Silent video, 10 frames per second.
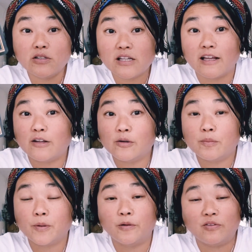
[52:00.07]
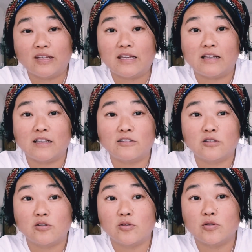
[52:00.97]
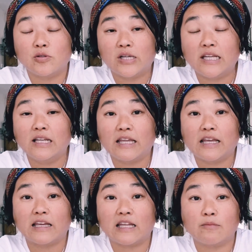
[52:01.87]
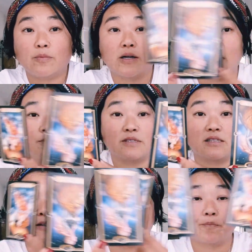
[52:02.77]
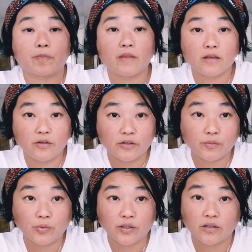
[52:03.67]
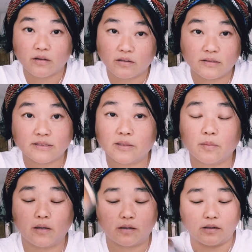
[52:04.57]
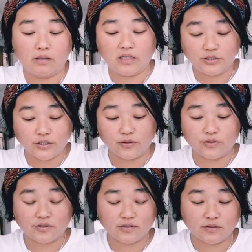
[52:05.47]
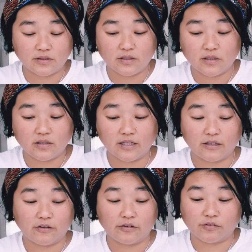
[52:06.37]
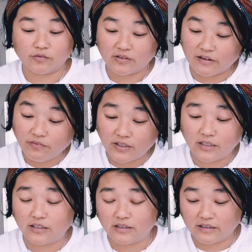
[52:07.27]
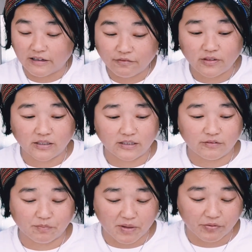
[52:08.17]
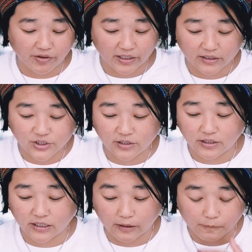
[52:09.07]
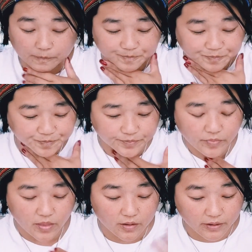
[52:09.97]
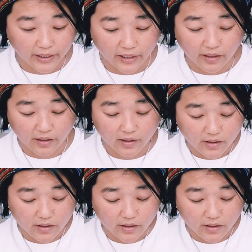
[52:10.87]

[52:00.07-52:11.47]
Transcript: looks like you're both needing to do healing, and perhaps you're working on similar issues. Like you're definitely mirroring each other here. Okay.